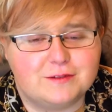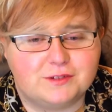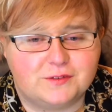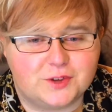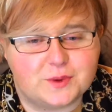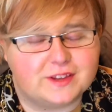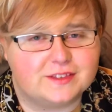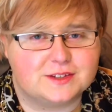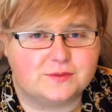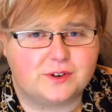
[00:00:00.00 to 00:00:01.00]
reviewing
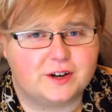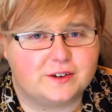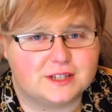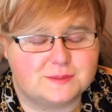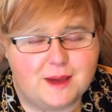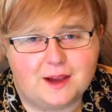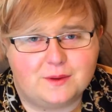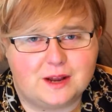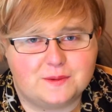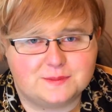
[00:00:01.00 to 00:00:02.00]
this fragrance back
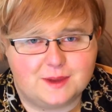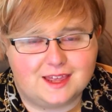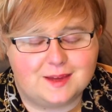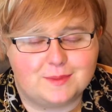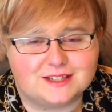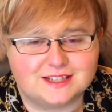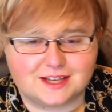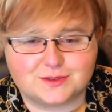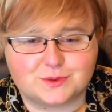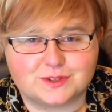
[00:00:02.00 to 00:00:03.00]
when I was making my
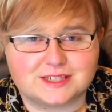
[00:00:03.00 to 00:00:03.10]
schedule,